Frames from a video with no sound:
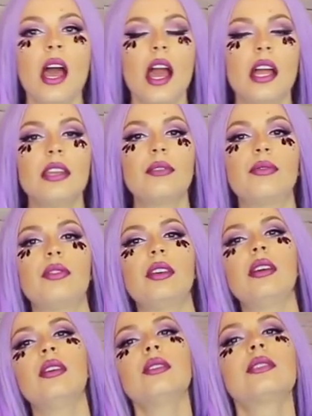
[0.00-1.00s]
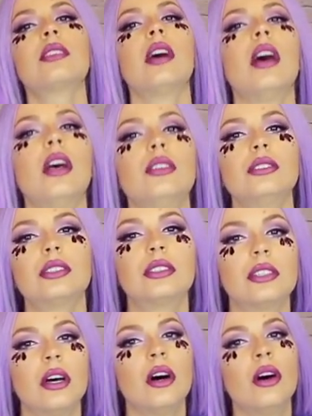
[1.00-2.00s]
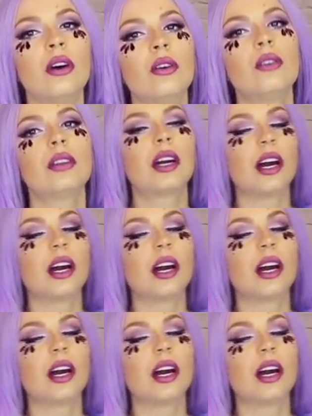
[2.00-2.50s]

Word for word: And it feels so